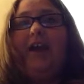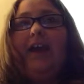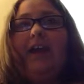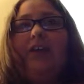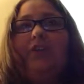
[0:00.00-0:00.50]

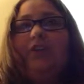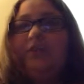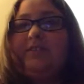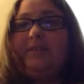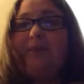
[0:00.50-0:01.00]
and
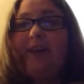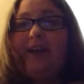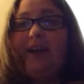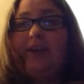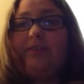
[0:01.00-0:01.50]
use in my
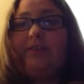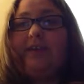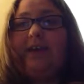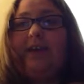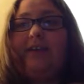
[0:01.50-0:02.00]
house
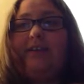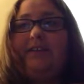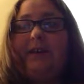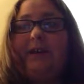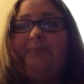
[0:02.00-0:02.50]
and
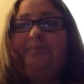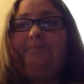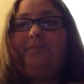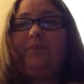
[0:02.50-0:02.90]
um,